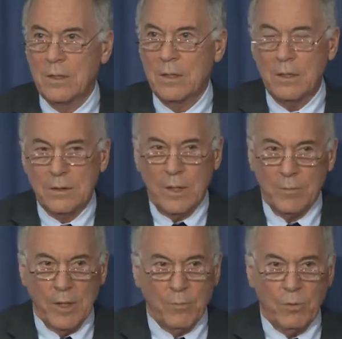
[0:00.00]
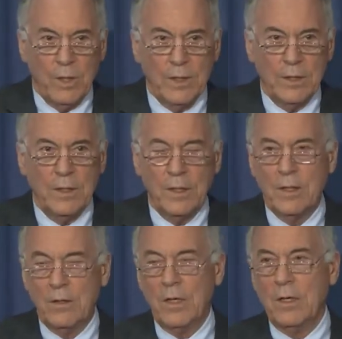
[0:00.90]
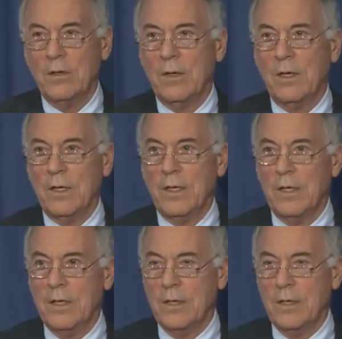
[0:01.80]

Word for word: It, num number one, it, it,